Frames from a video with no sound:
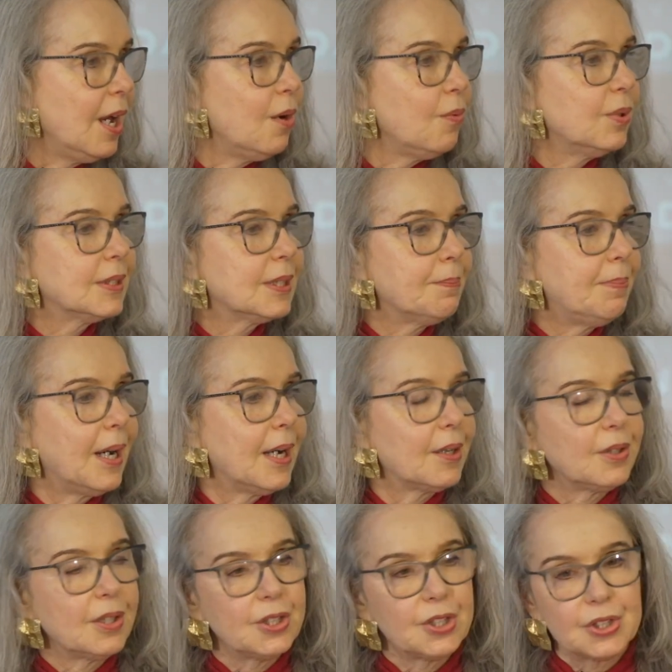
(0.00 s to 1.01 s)
was
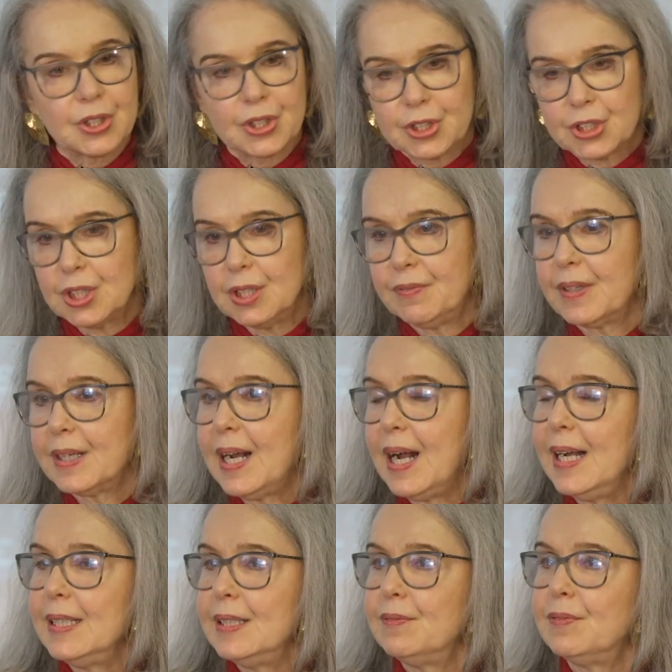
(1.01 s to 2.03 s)
about assertion of a
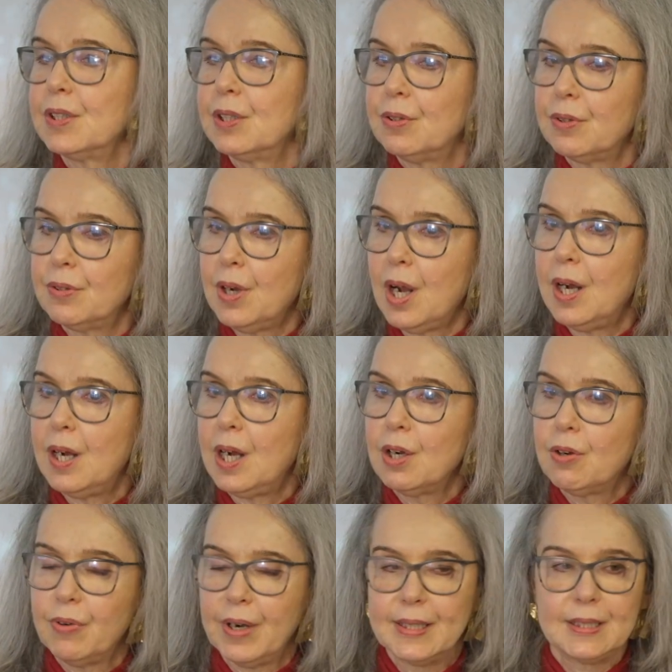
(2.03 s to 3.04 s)
kind of
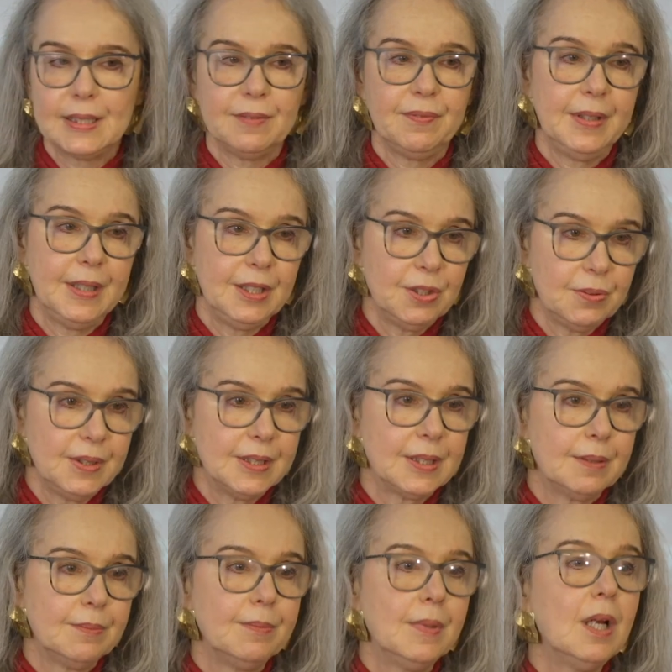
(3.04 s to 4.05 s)
aggressive
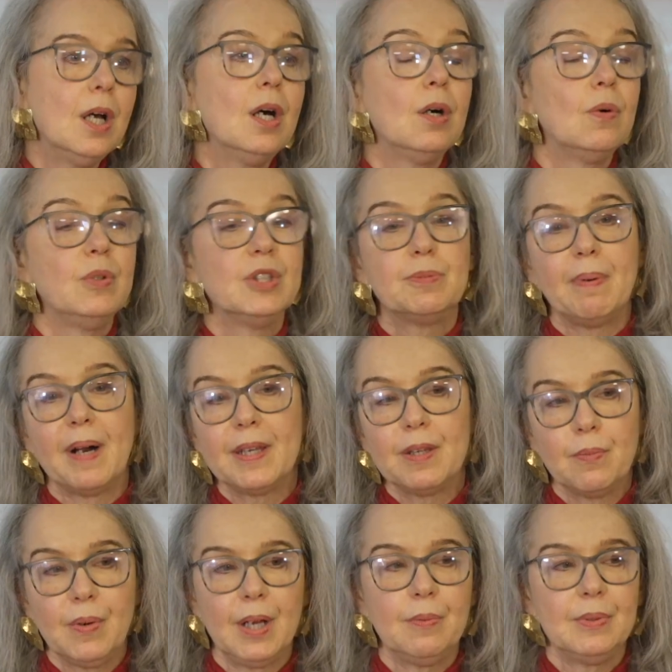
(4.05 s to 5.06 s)
Hinduism, which, by
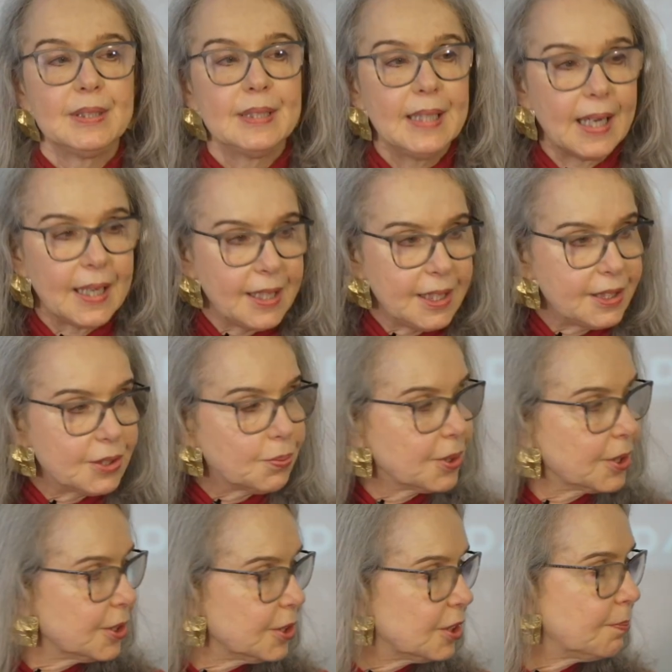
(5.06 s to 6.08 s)
the way, was not his
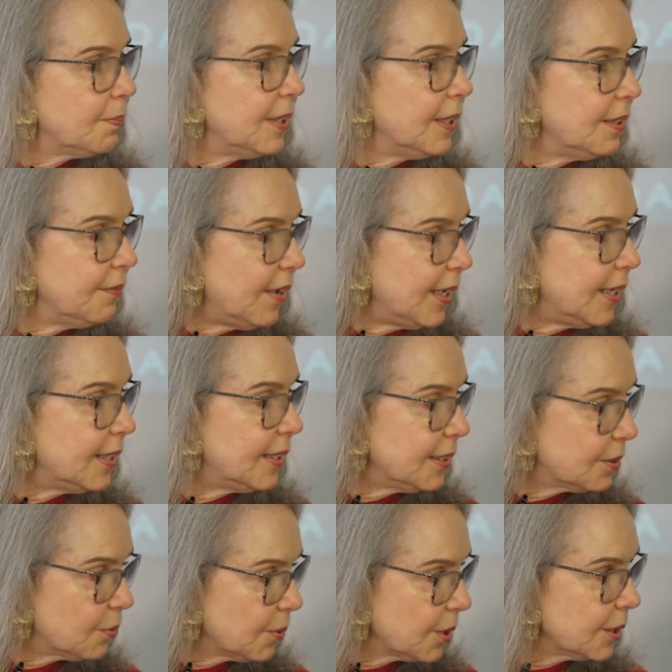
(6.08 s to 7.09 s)
words, but
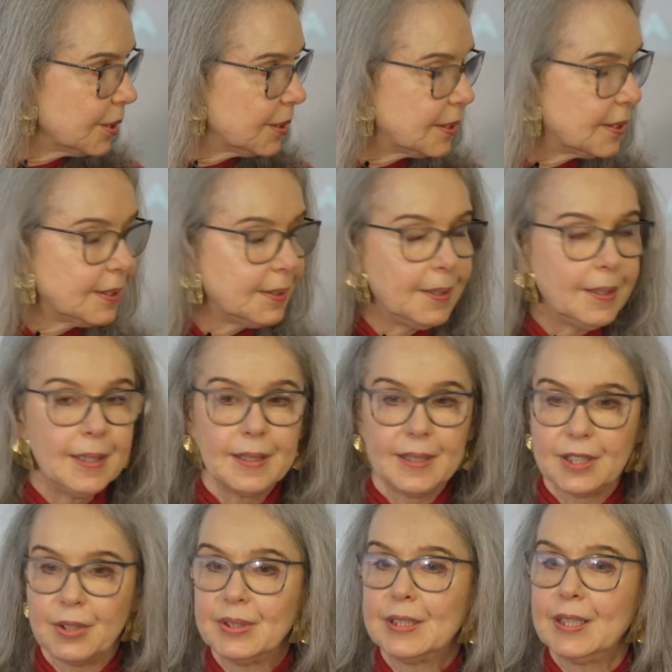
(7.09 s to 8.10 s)
Nivedita's words.
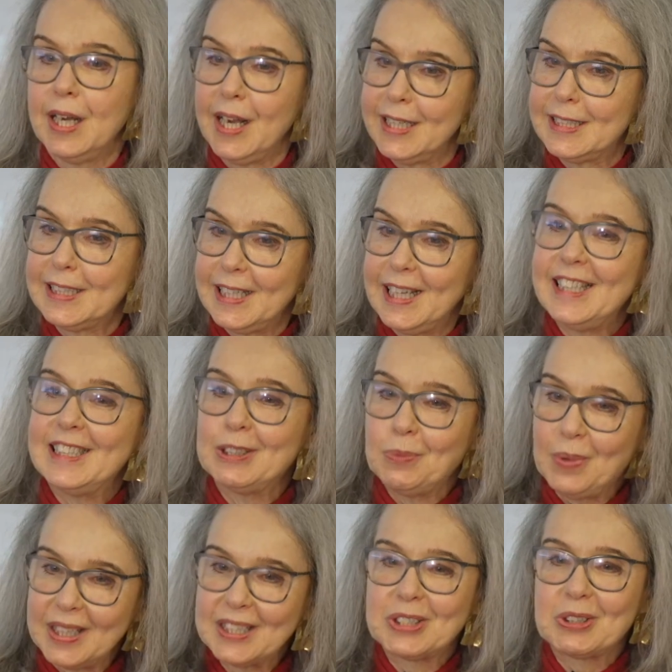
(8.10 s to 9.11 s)
So it's a
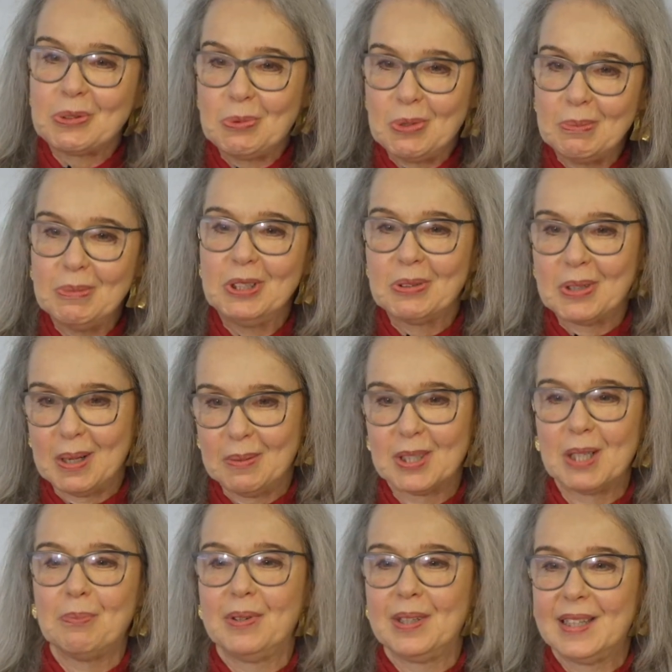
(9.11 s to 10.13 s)
Western woman who comes
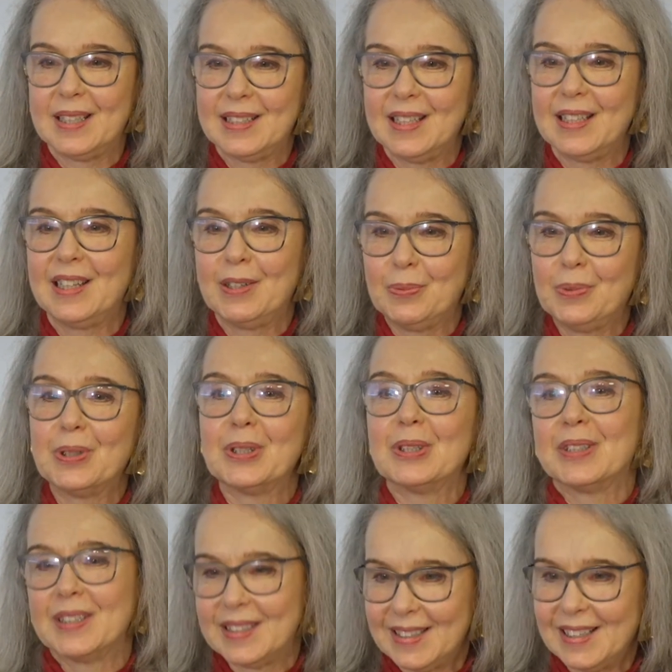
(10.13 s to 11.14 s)
up with the
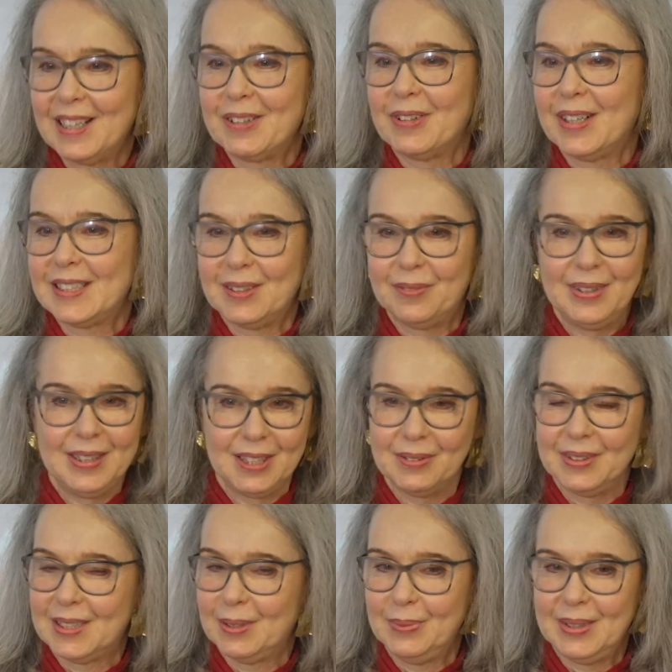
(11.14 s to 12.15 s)
word aggressive
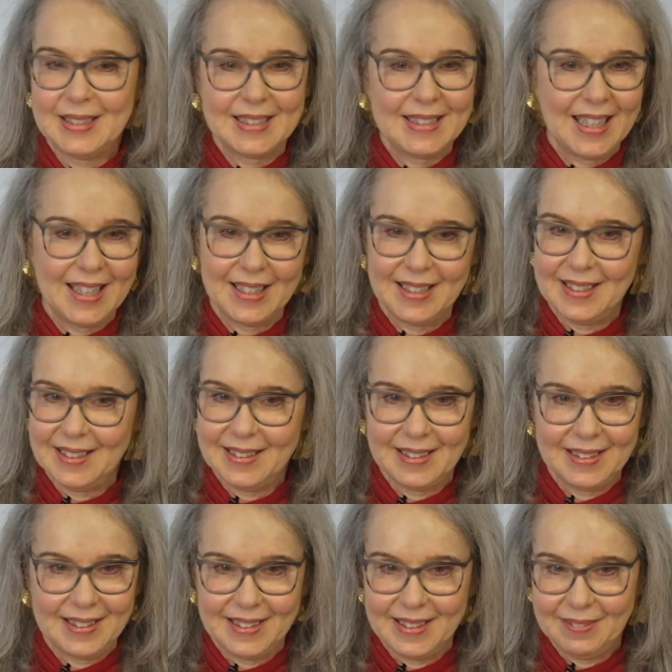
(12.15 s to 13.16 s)
Hinduism. It's not
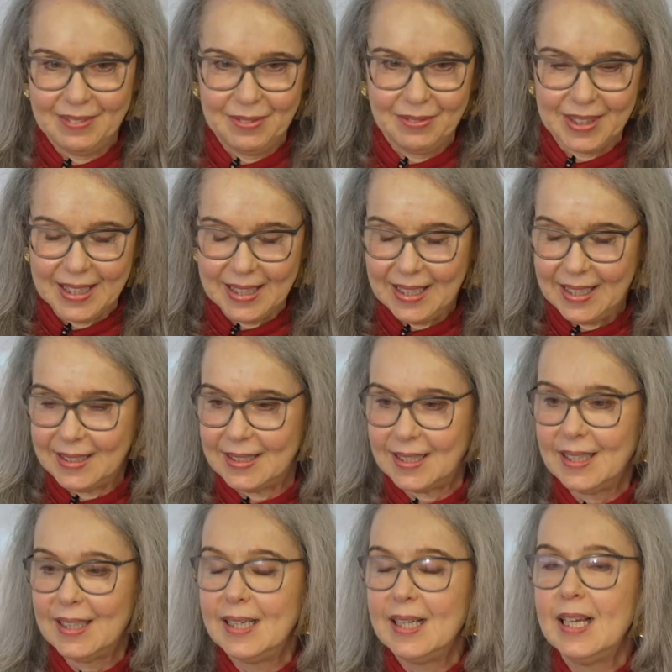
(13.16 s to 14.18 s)
Vivekananda.